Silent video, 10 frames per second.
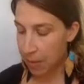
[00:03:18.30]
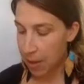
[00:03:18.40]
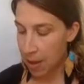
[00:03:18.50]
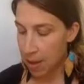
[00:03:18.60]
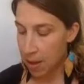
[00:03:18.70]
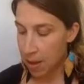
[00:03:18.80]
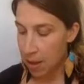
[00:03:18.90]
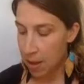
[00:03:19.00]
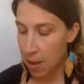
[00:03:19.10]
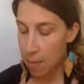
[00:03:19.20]
Because of
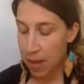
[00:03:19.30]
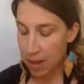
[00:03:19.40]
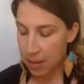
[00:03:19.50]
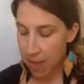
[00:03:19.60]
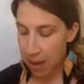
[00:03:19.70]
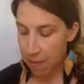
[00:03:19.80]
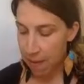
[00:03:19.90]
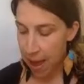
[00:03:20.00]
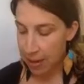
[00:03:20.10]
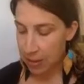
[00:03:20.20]
that fact, we are
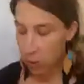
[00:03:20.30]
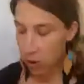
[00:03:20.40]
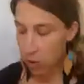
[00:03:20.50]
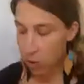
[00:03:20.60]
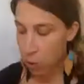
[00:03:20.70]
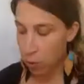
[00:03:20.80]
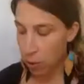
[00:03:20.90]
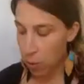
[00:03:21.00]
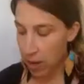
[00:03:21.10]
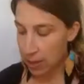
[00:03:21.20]
the only ones
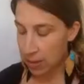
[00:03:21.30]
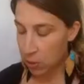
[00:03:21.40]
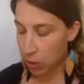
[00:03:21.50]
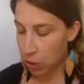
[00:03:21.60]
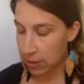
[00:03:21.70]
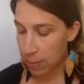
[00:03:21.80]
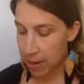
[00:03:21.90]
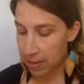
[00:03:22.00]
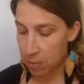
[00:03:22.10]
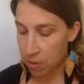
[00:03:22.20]
who are truly
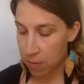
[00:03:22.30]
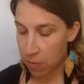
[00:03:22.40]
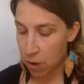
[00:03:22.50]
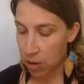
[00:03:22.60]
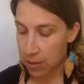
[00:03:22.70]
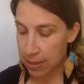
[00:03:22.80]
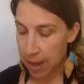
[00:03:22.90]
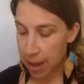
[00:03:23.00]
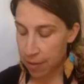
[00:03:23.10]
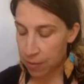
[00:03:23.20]
responsible for
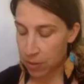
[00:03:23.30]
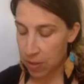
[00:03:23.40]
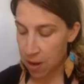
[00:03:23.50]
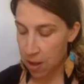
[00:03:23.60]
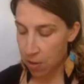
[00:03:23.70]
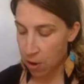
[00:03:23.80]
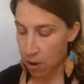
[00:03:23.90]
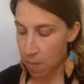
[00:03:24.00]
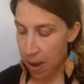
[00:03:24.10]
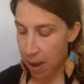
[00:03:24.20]
ourselves, another
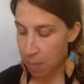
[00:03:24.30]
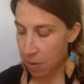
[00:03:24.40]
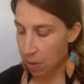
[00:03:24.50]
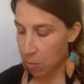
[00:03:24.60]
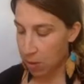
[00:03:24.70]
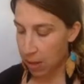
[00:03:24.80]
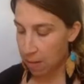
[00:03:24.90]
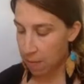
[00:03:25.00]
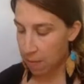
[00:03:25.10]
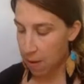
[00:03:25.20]
unpopular belief.